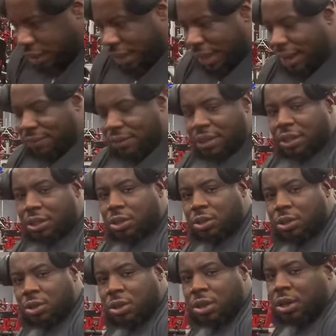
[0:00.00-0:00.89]
every
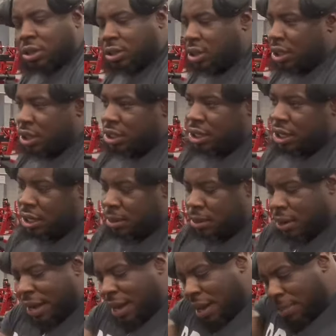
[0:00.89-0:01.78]
dude who go to the gym
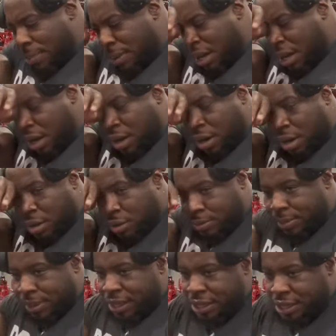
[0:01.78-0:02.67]
will have big arms,
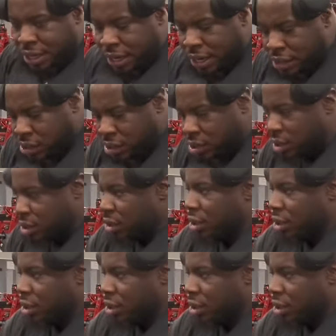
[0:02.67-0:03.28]
big chest,